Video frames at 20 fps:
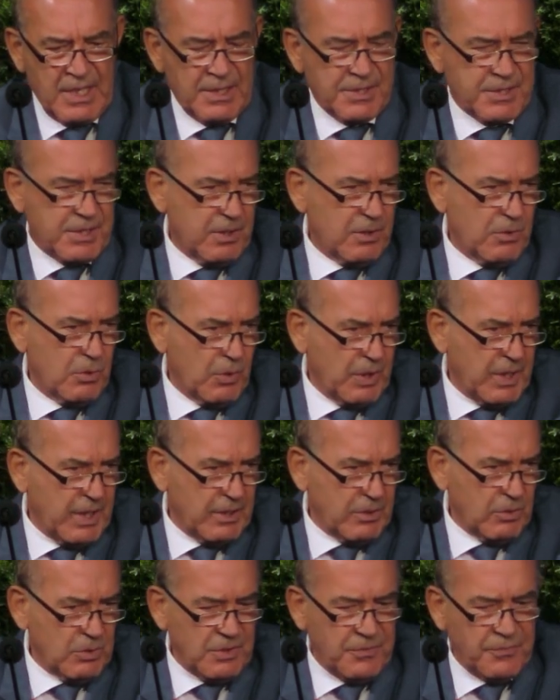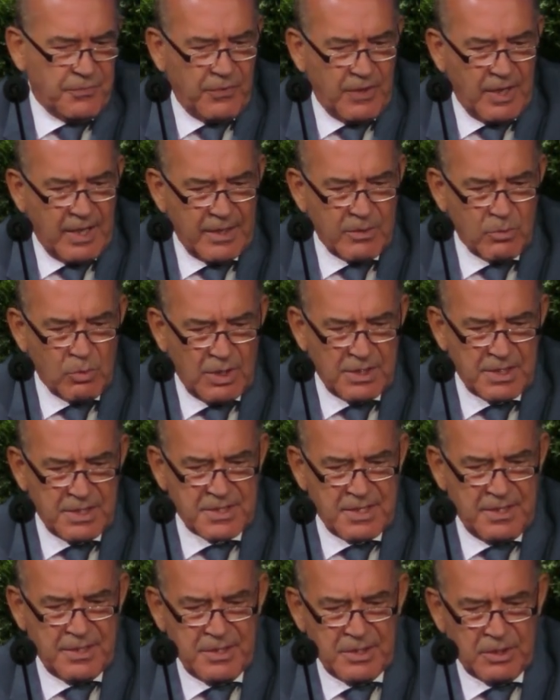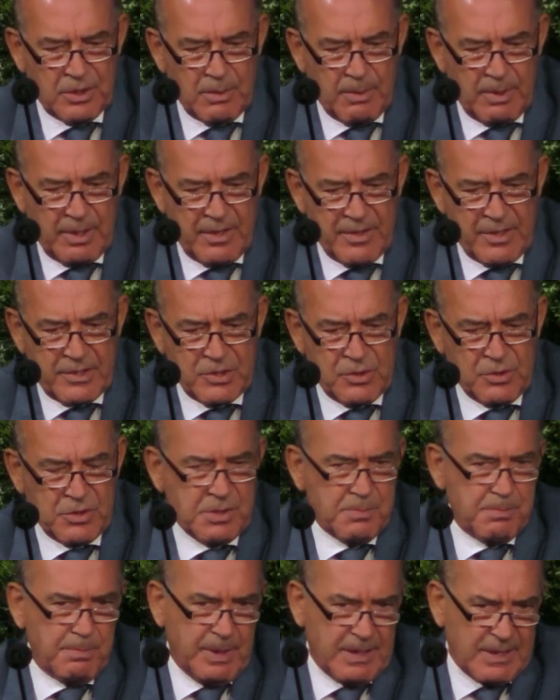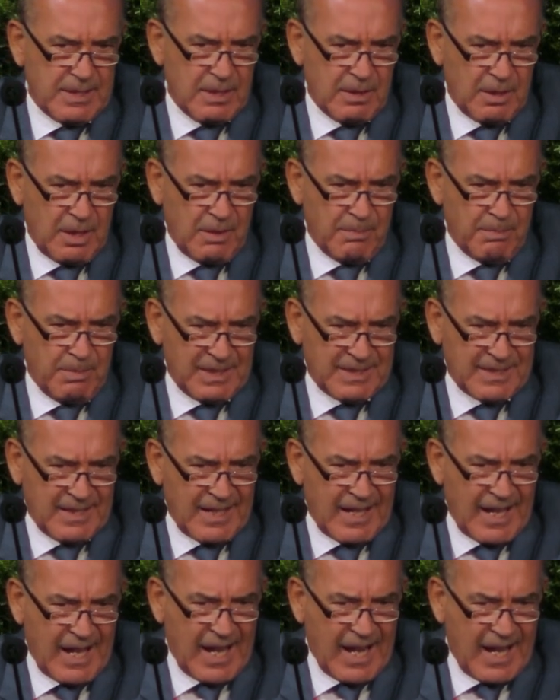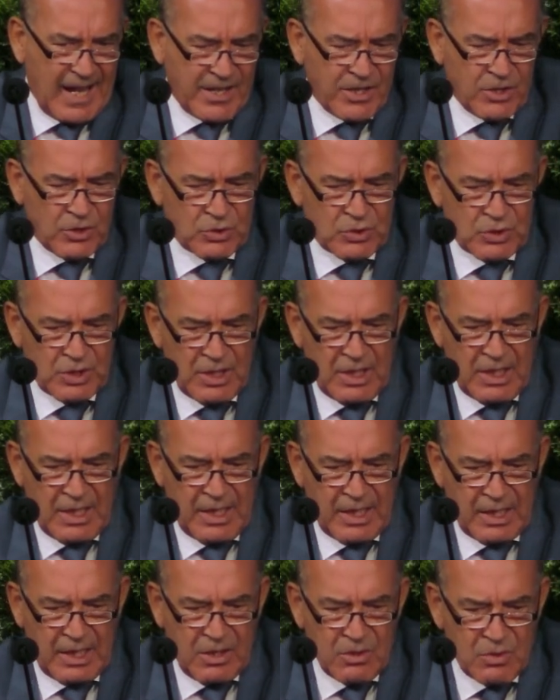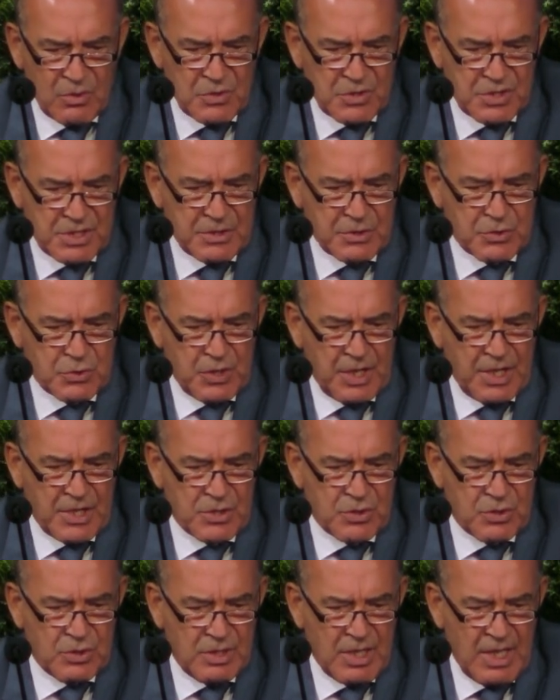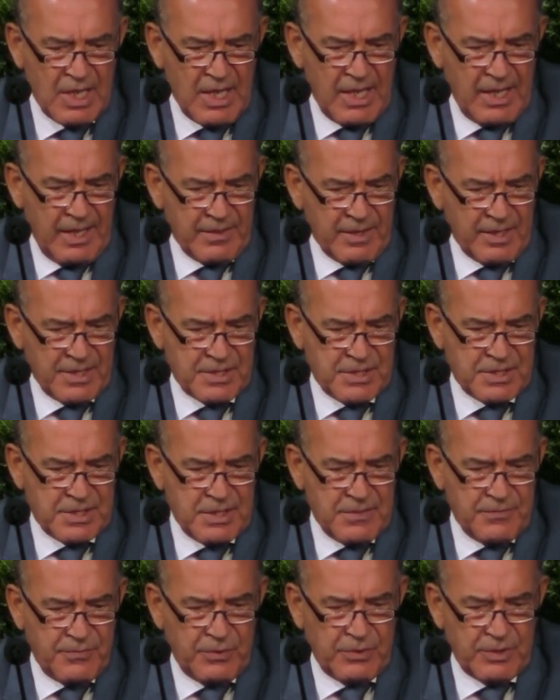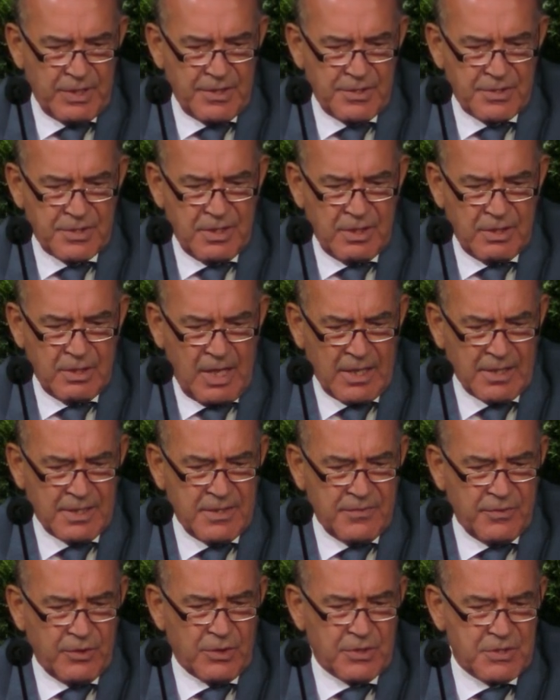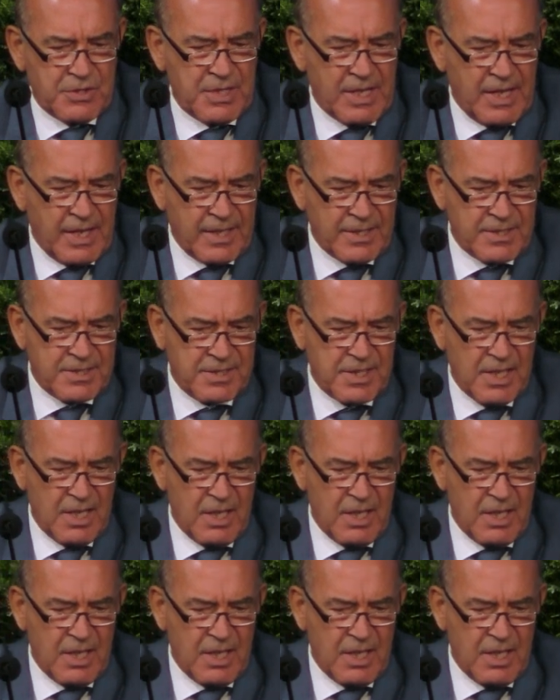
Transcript: So we need to define what is the normal and the toxic metal ion concentration, and there is differentiate